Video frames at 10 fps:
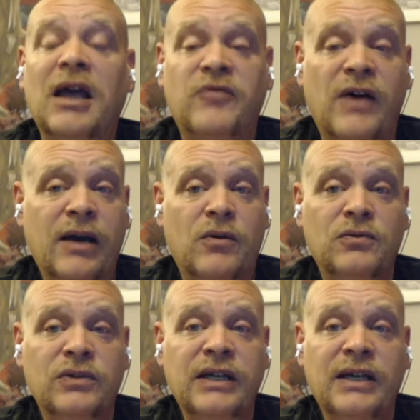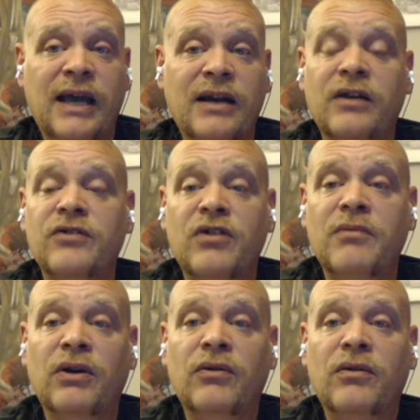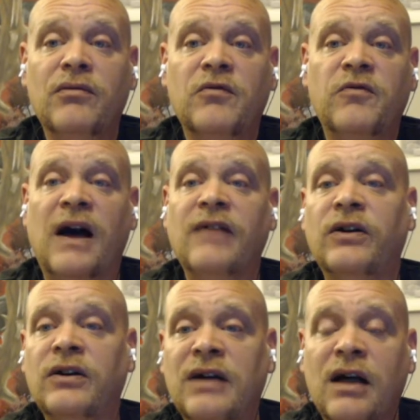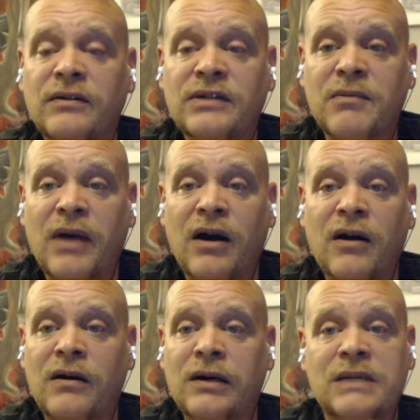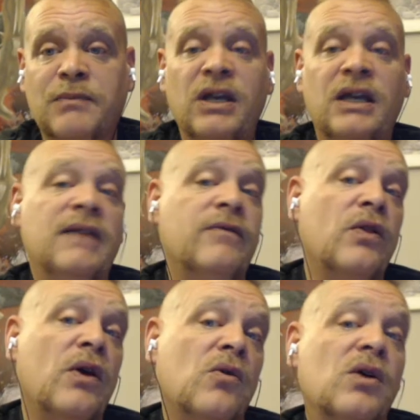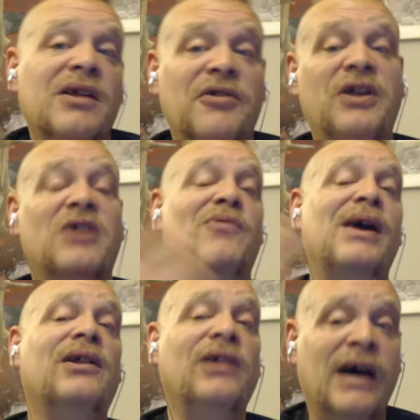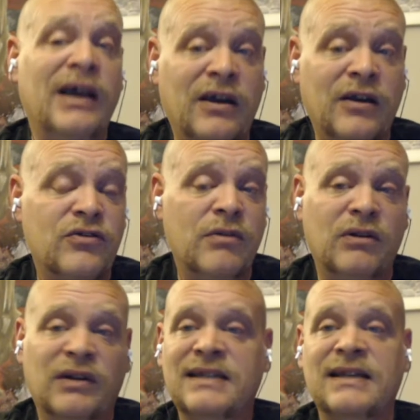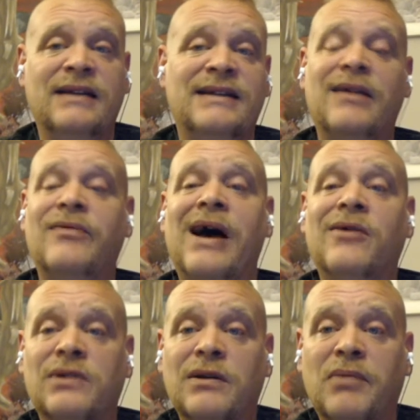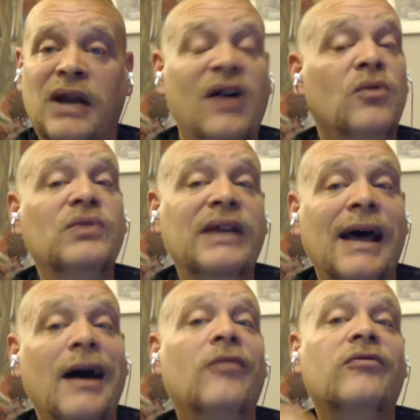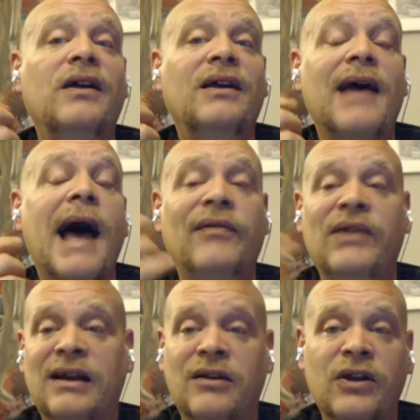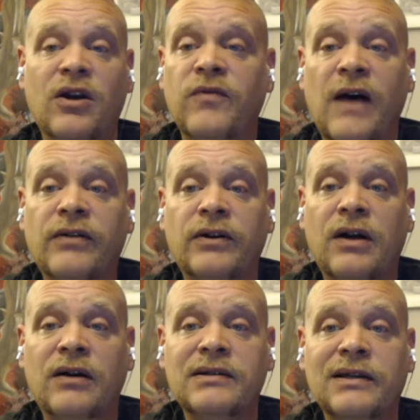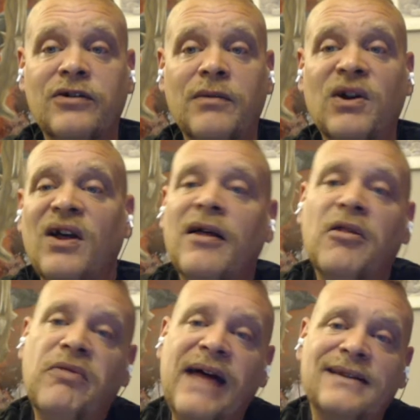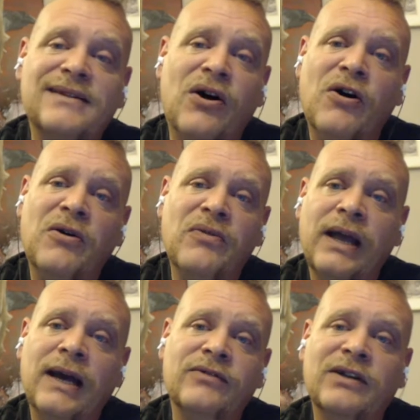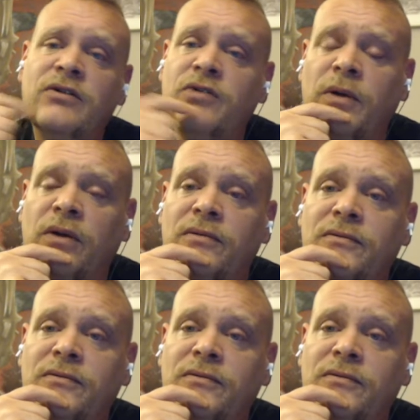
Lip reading: I only can contribute $500 to my RRSP, even though theoretically I could contribute, let's say, $10,000, but I only have at the end of the year $500 to contribute, that's all they have to contribute.